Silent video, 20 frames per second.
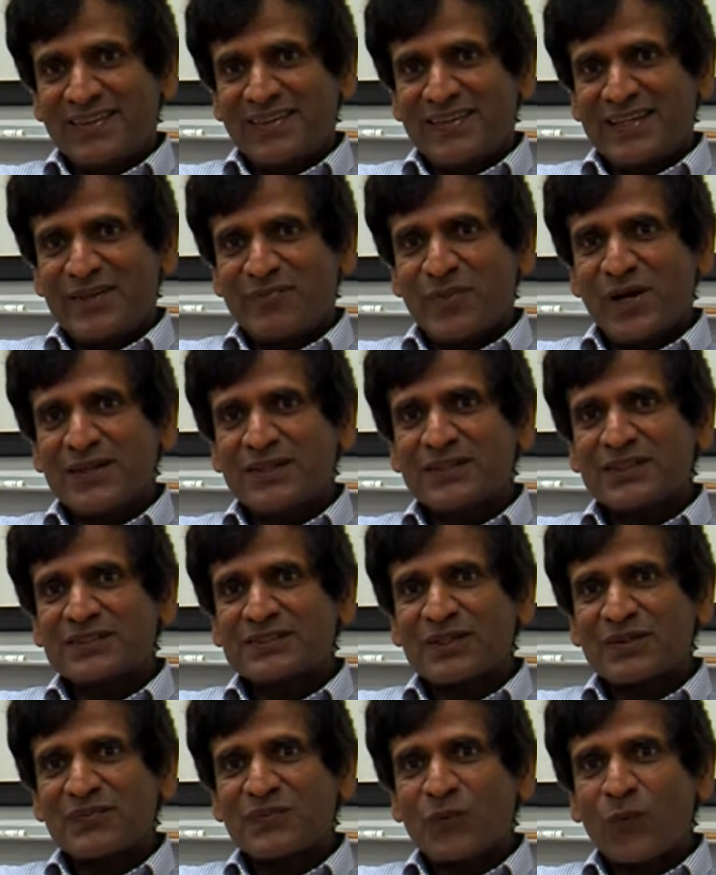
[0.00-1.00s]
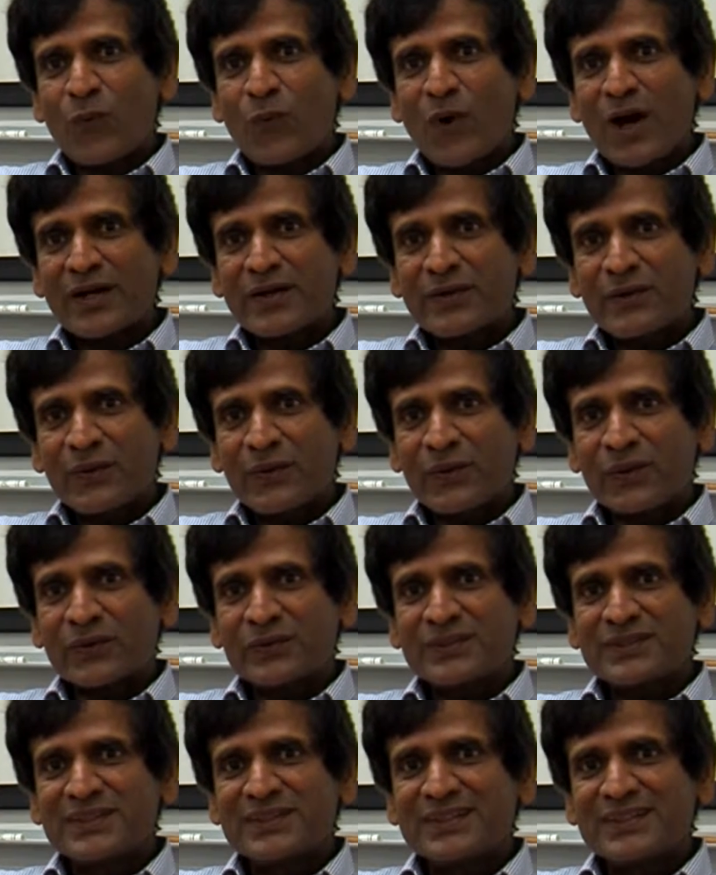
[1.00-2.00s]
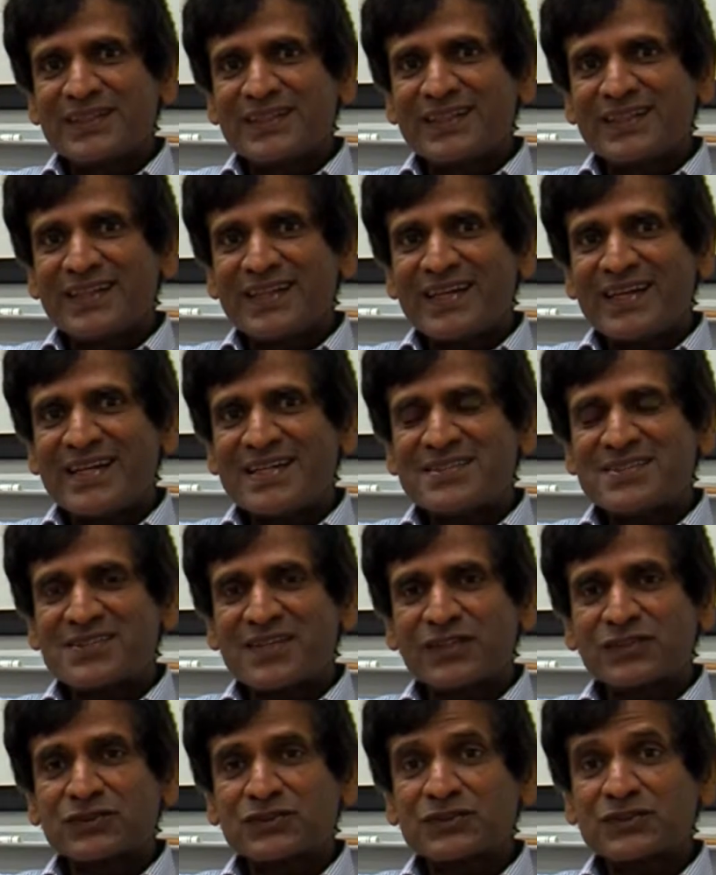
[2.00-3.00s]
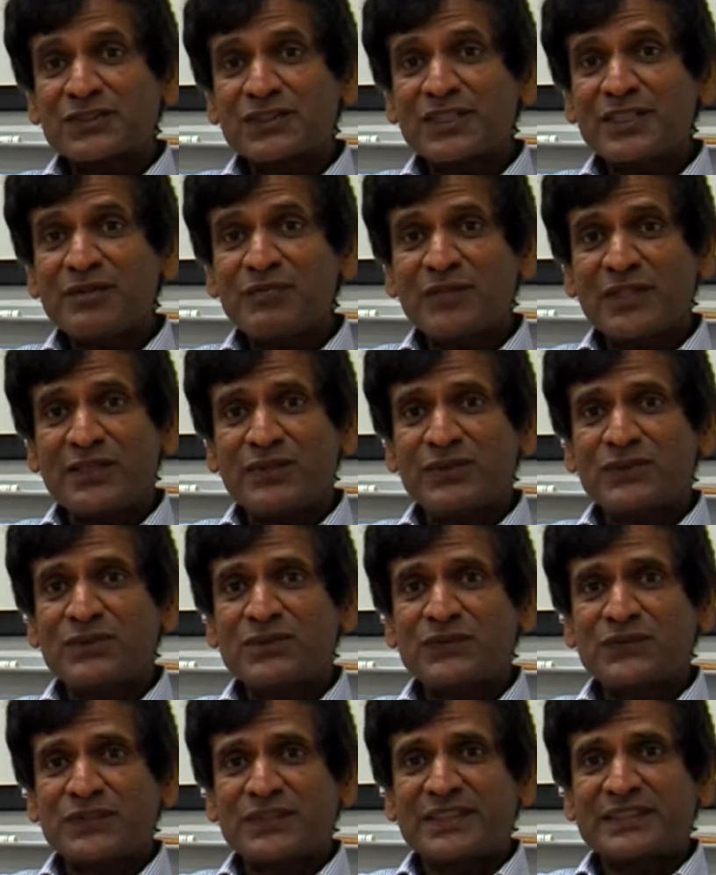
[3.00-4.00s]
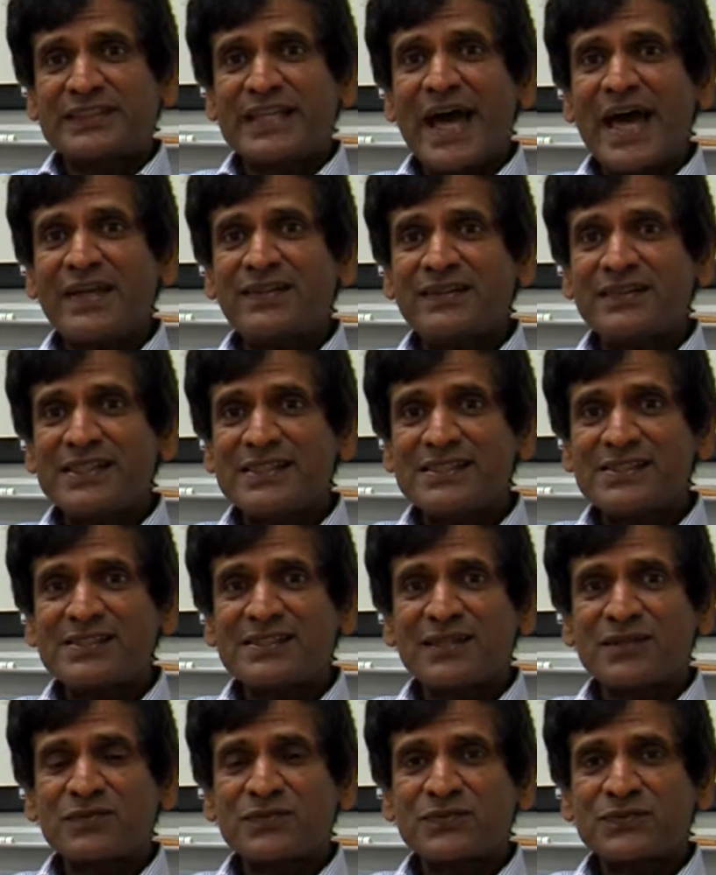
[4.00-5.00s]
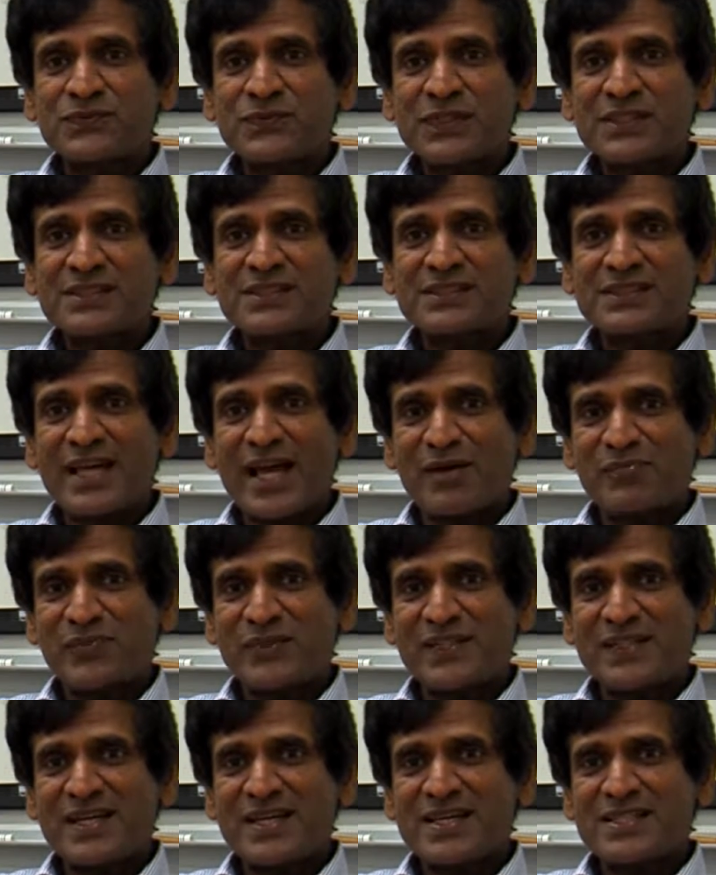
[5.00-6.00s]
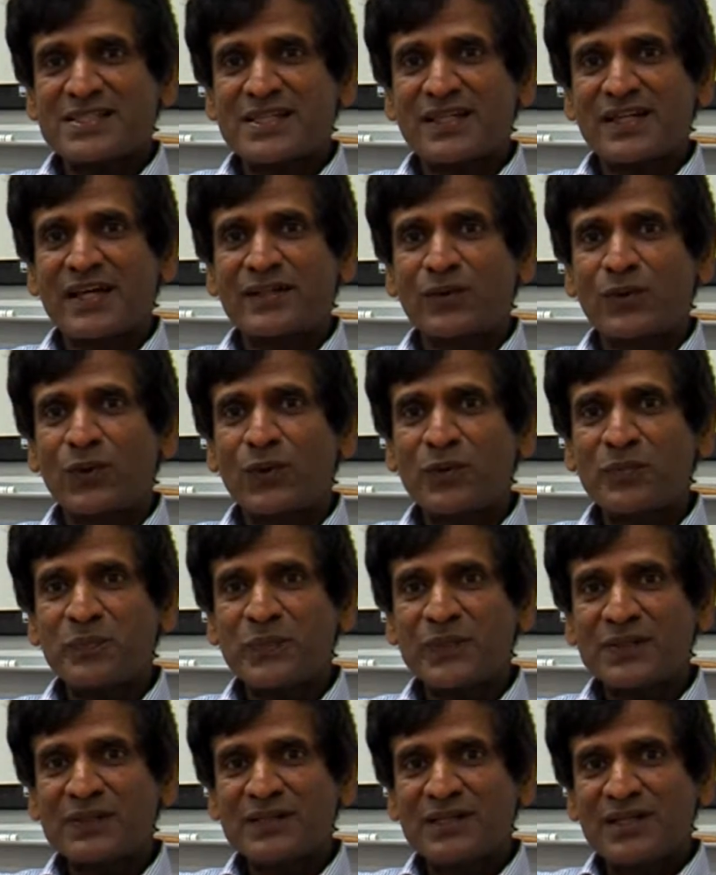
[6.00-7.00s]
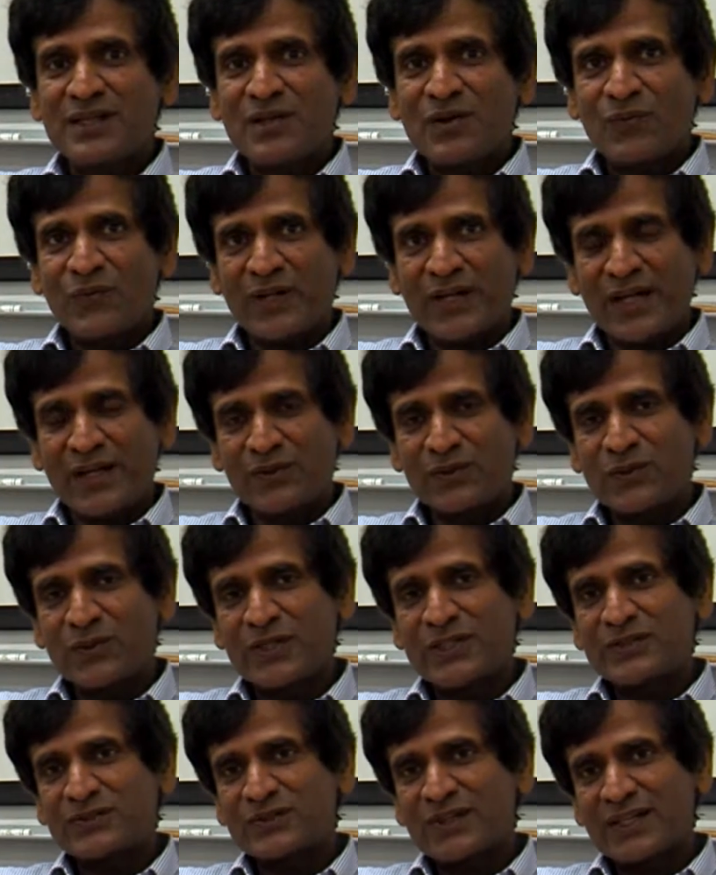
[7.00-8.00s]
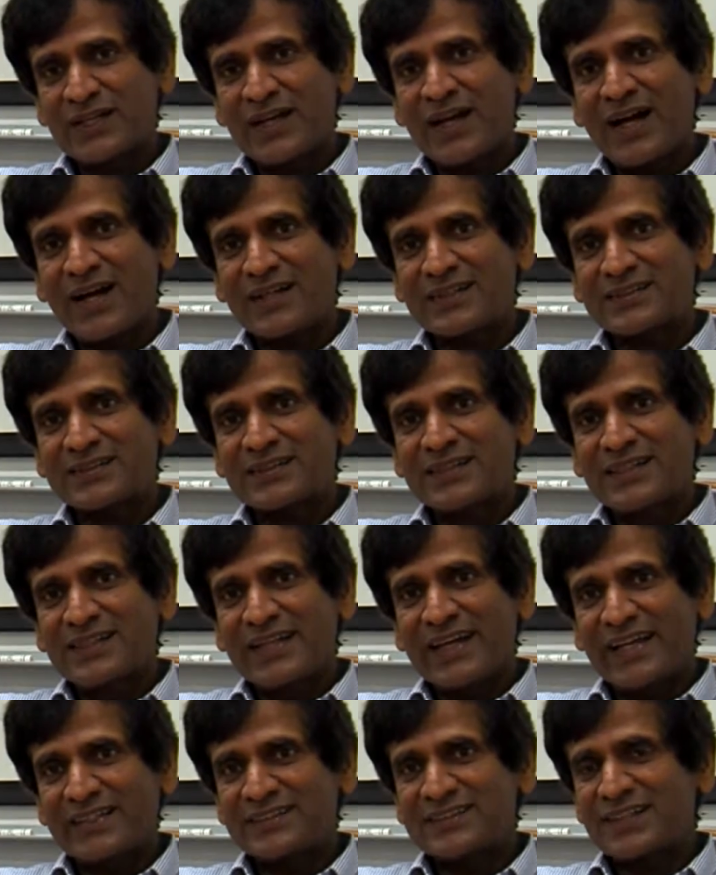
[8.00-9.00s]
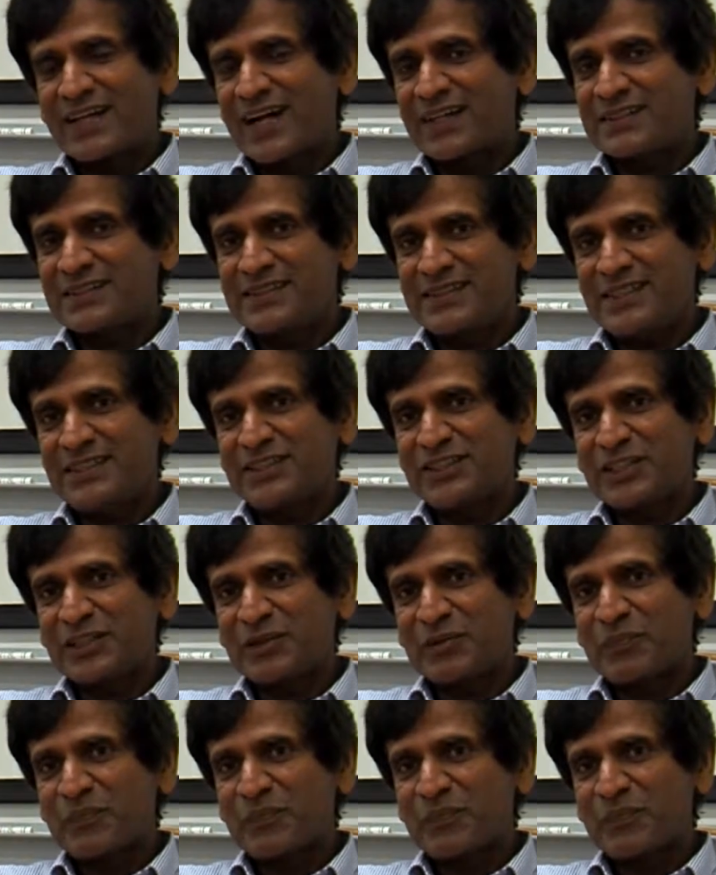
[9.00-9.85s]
The Microsoft OneNote is extremely useful. That is the first application I open when I go into a class and start teaching.